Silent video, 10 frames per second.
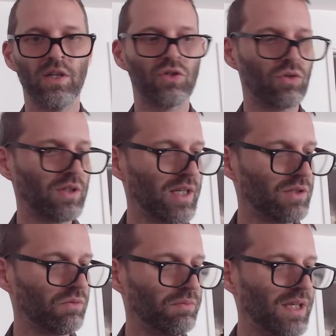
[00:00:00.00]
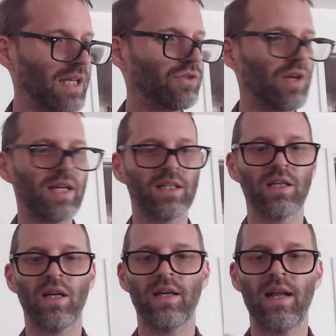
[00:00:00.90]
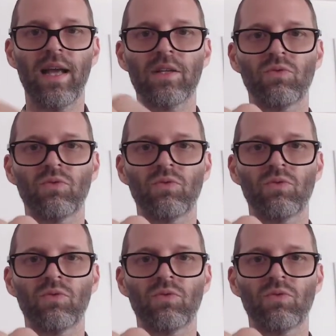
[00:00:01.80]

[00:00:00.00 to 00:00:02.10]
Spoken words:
Sword and Laser will be at Dragon Con as